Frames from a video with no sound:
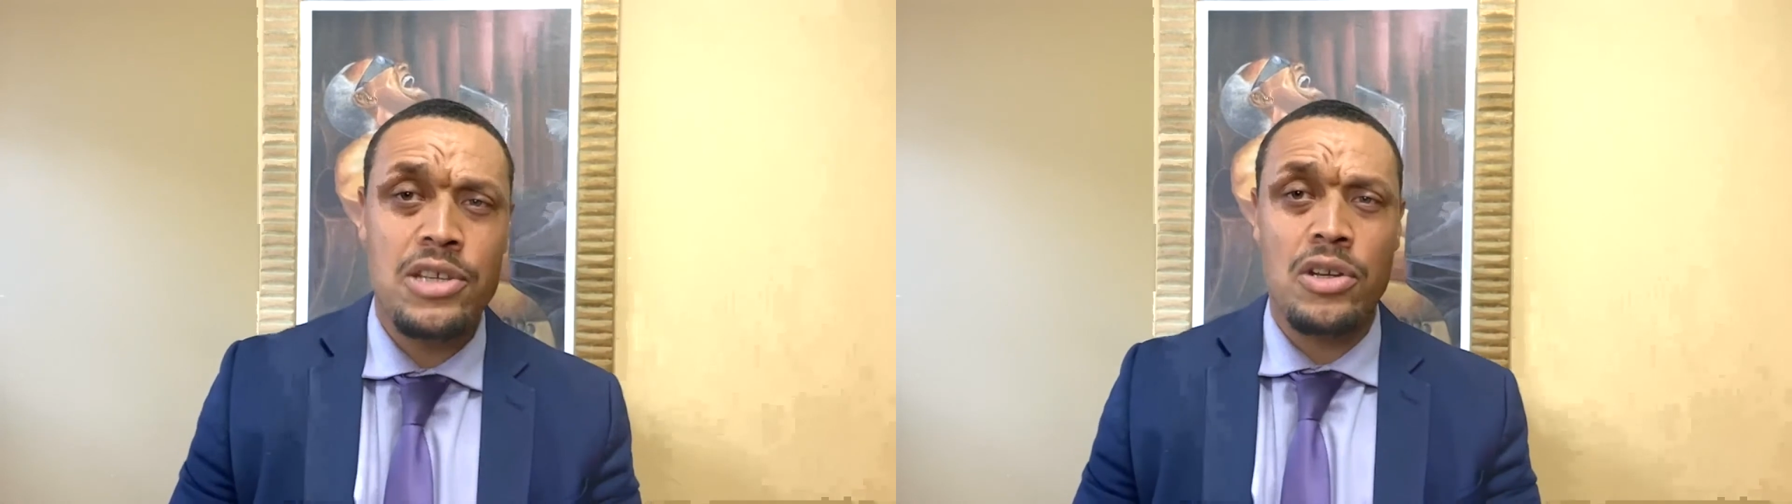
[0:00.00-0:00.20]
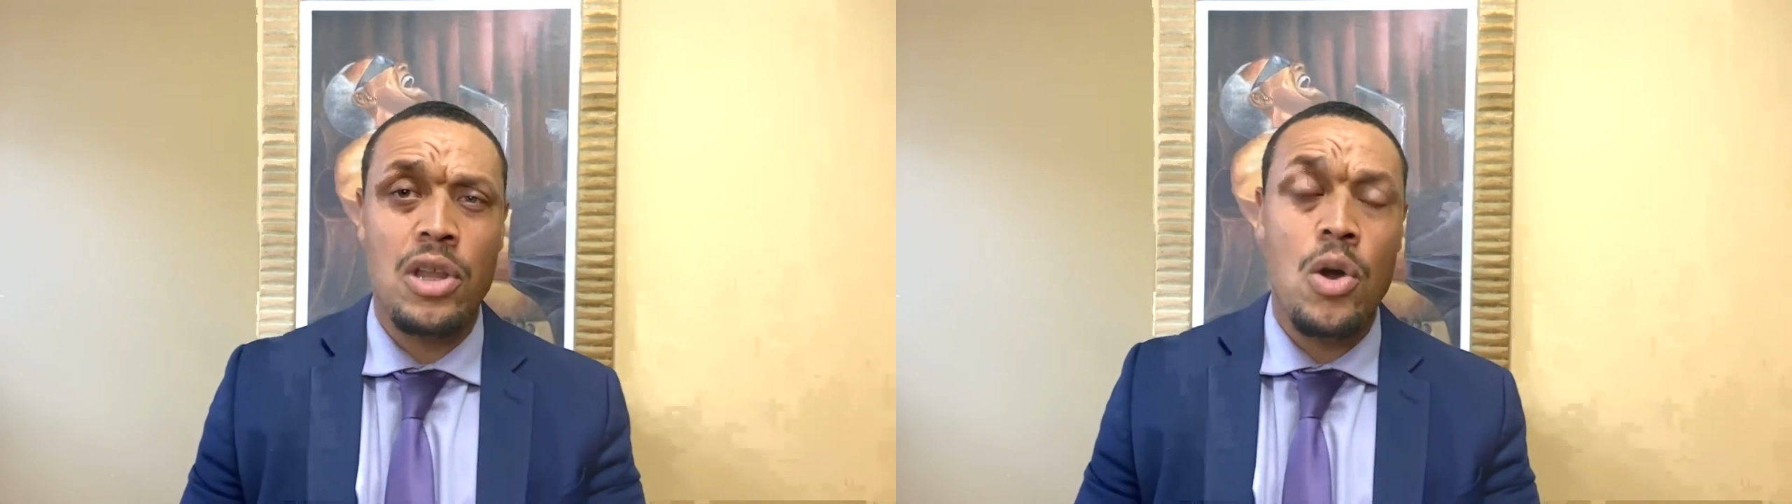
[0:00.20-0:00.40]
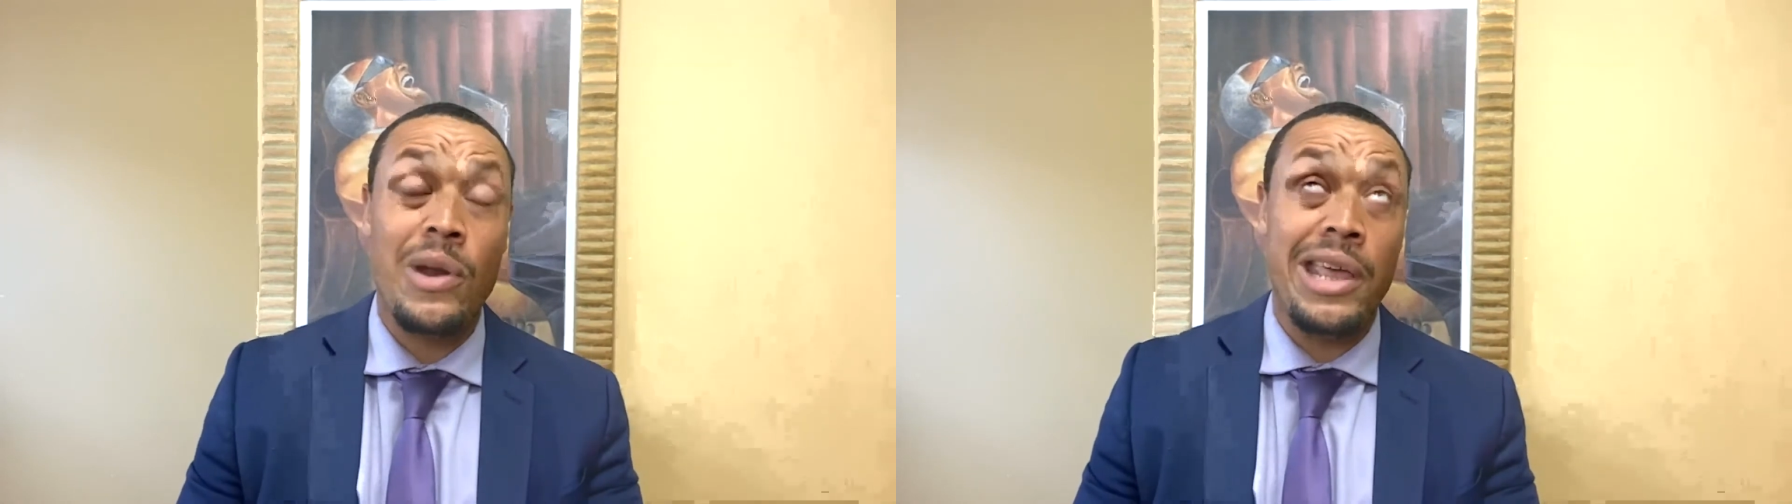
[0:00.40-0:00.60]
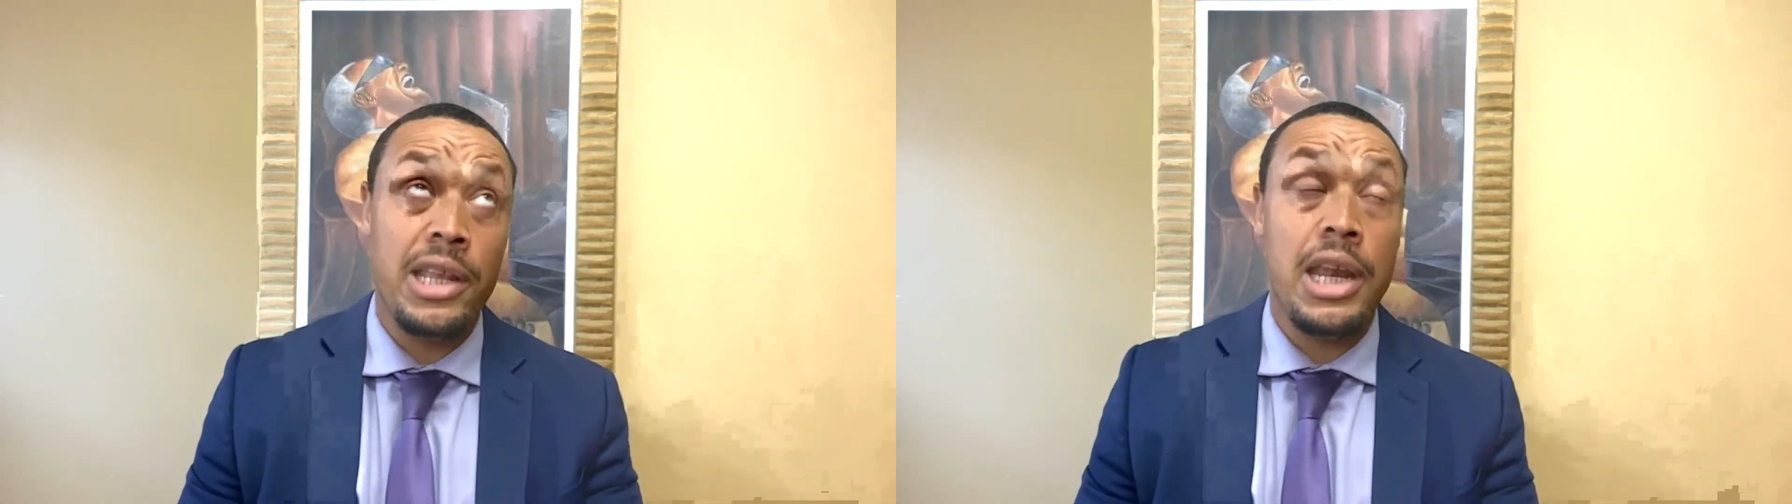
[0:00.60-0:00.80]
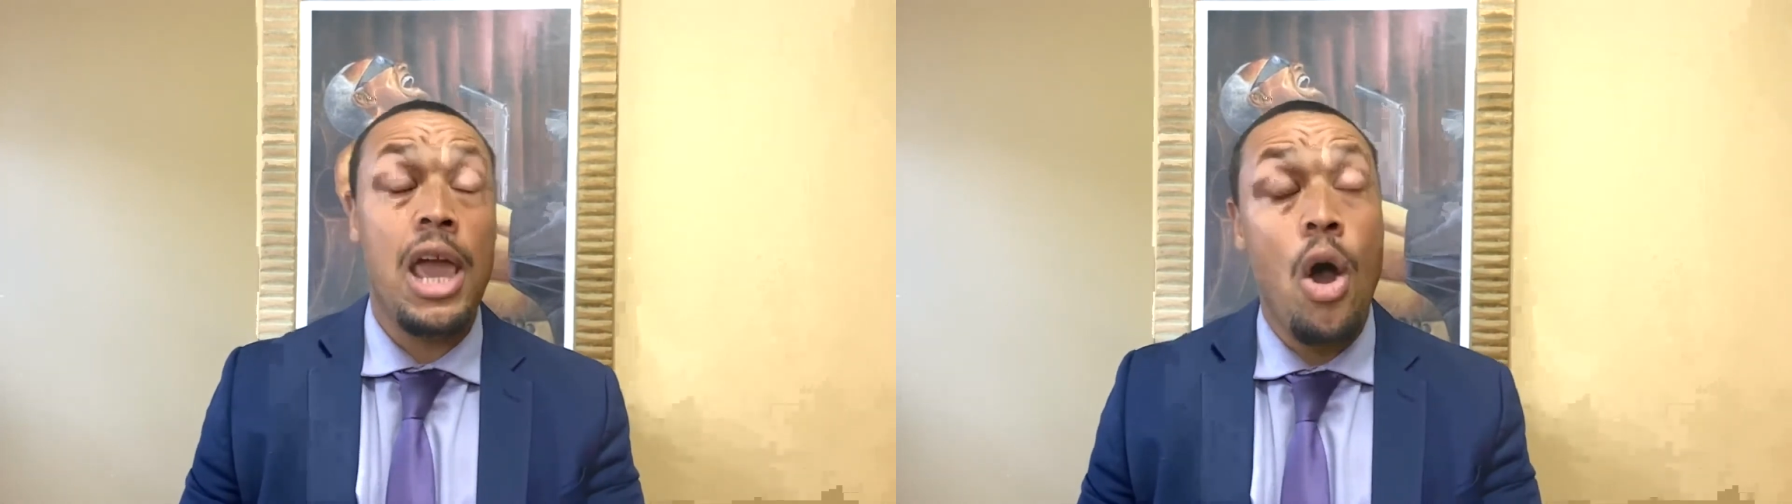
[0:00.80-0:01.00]
your loan and
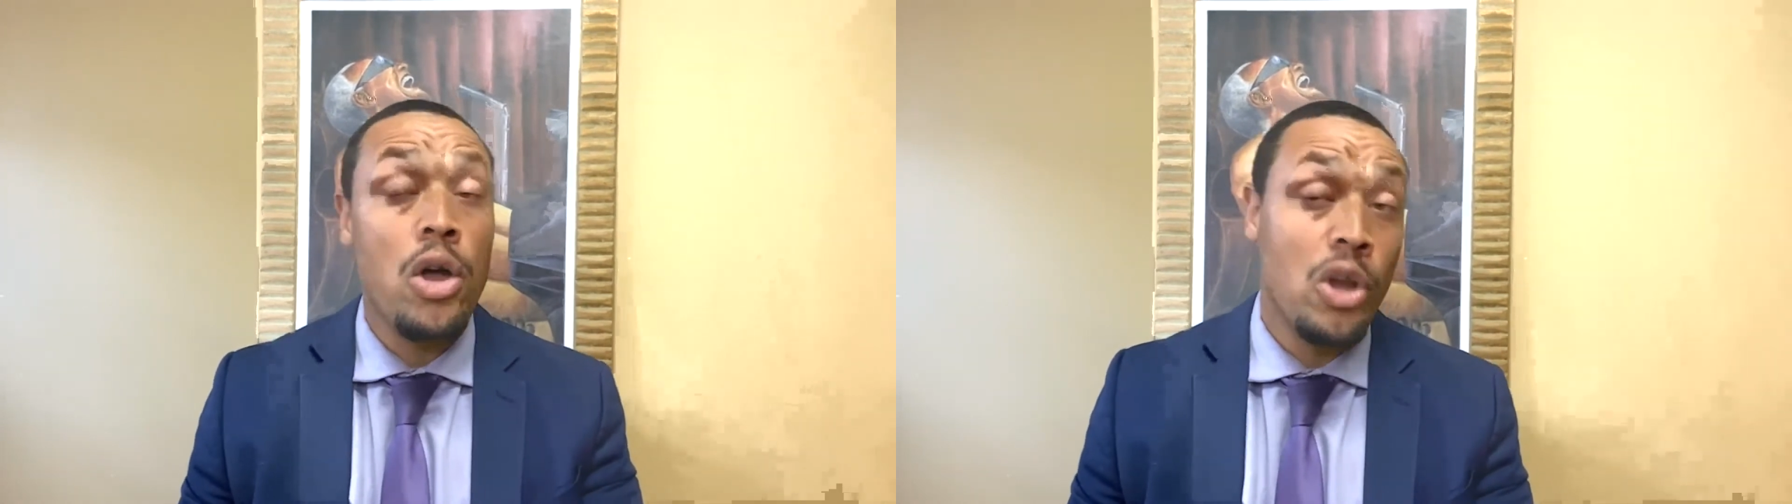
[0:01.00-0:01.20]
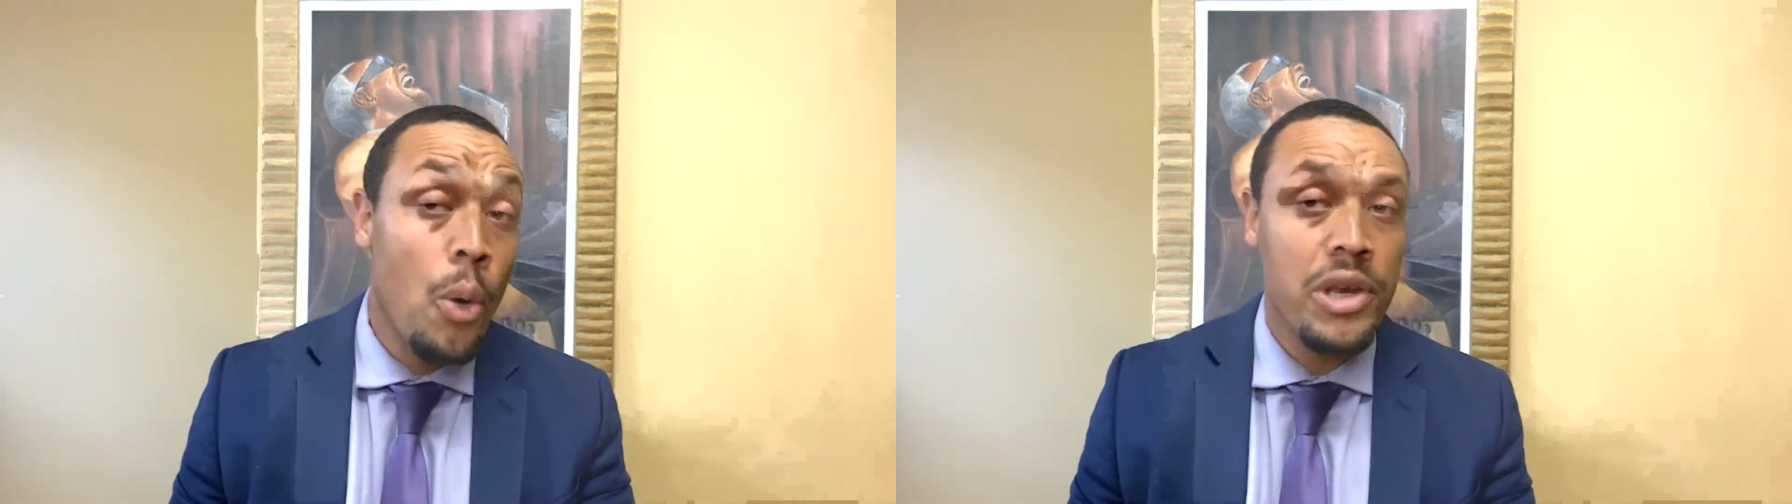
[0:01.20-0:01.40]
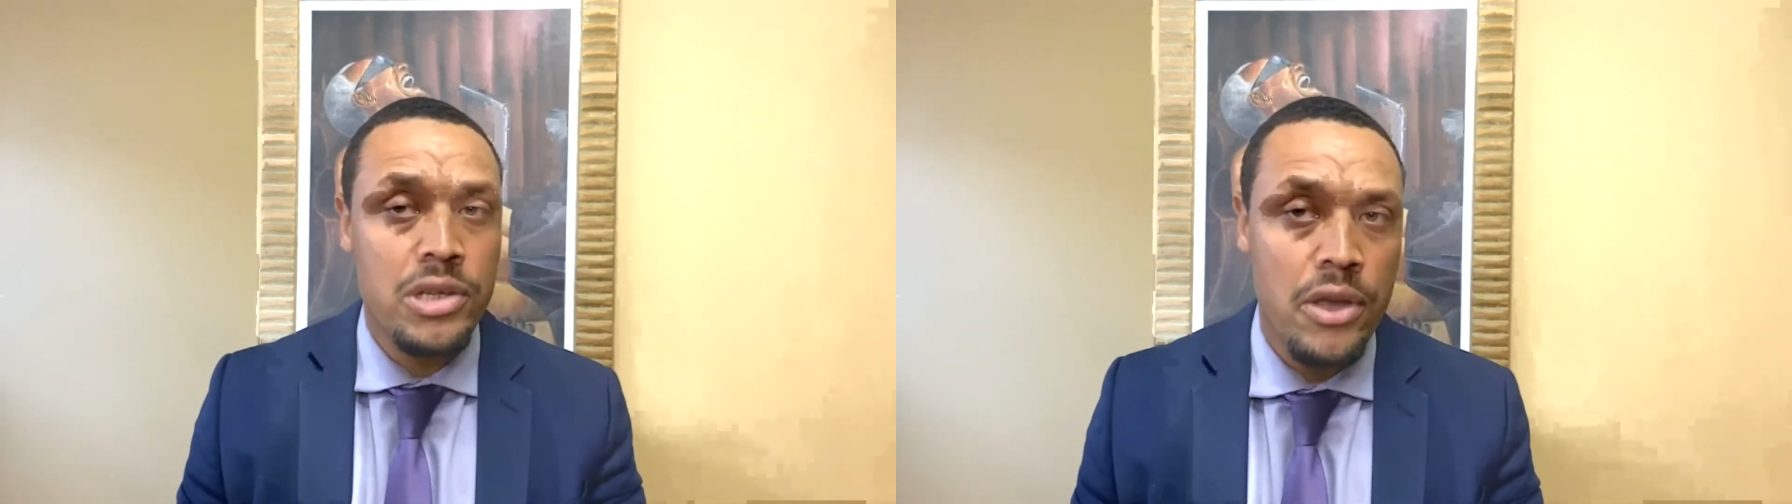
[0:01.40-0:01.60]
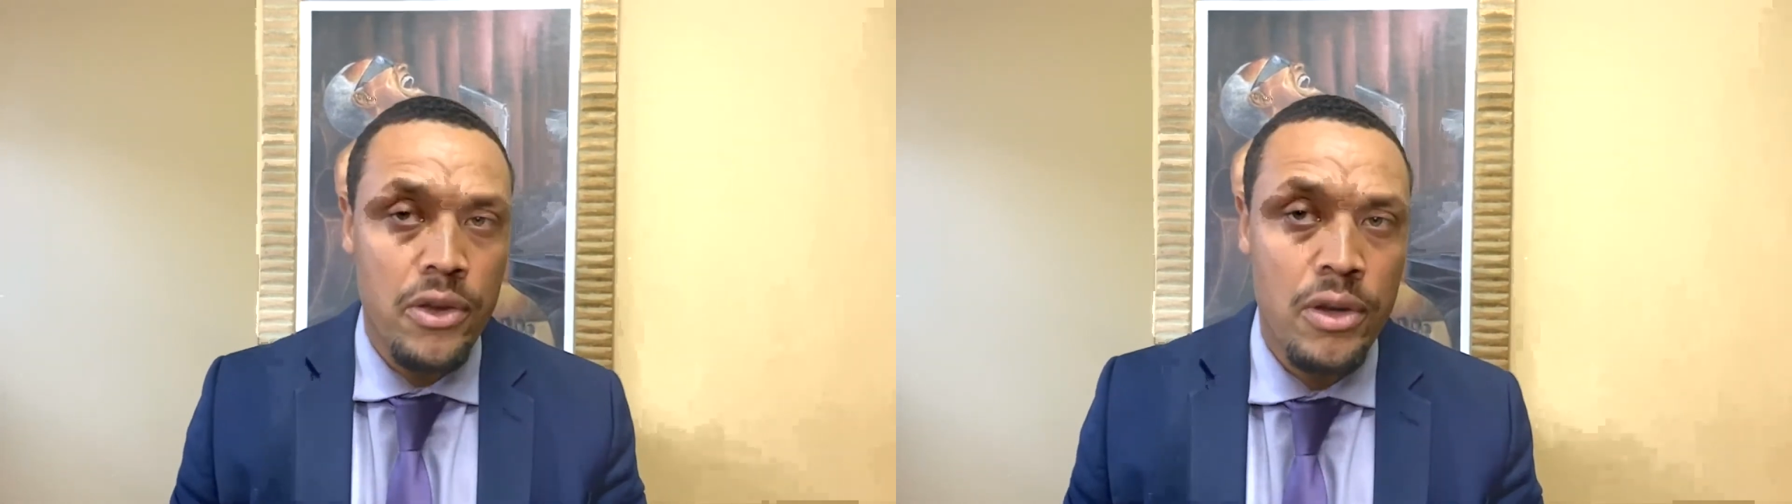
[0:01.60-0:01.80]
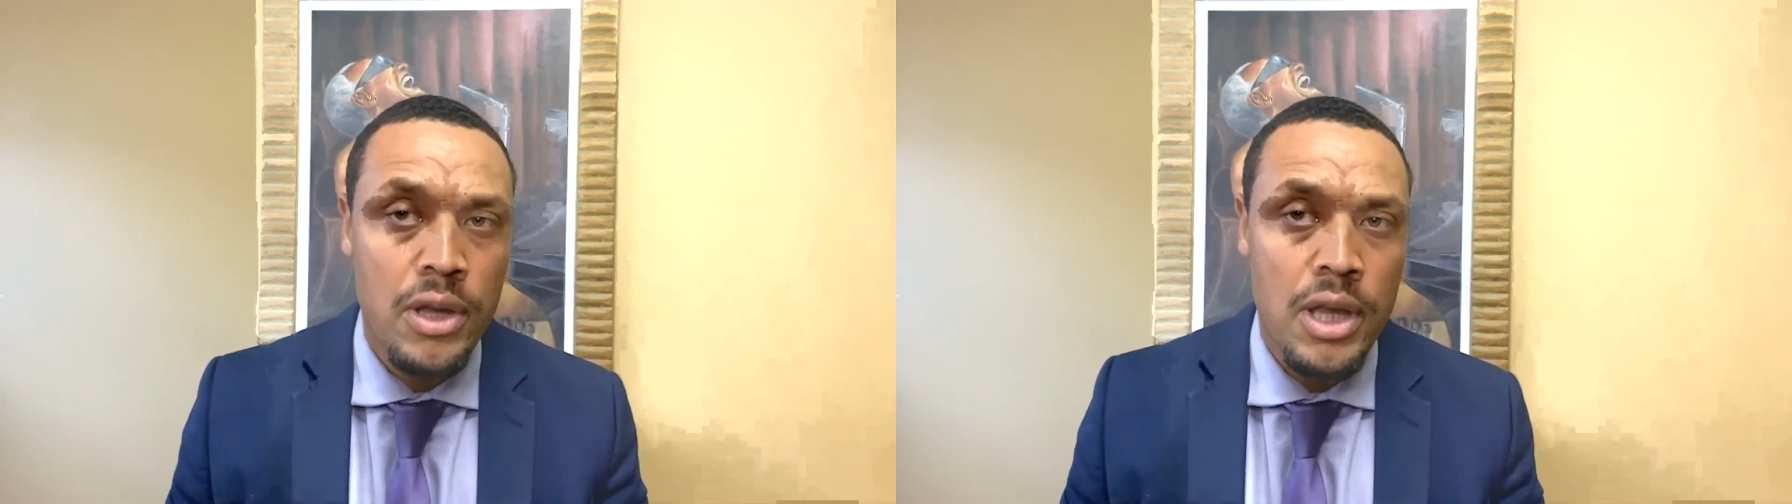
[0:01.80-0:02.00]
then they all know each other